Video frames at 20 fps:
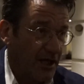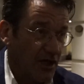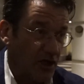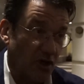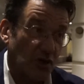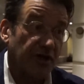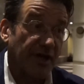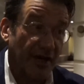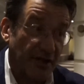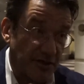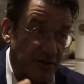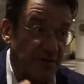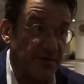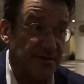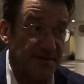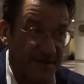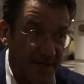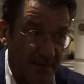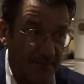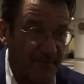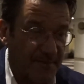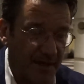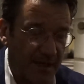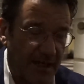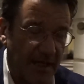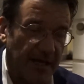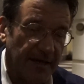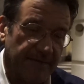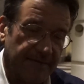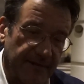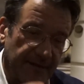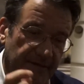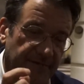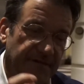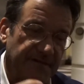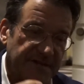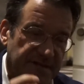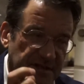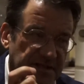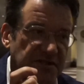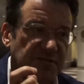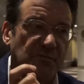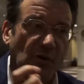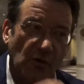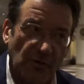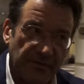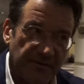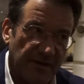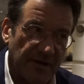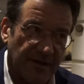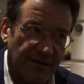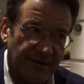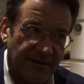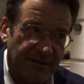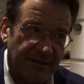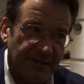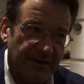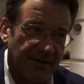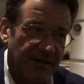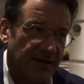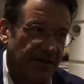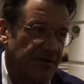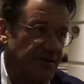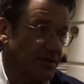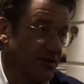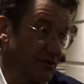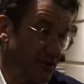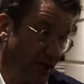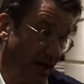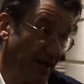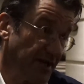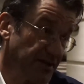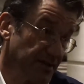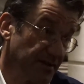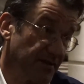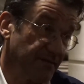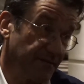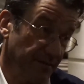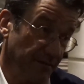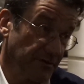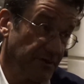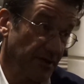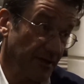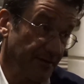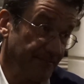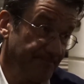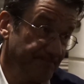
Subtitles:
You can do something, even if it's a small thing, to change the future.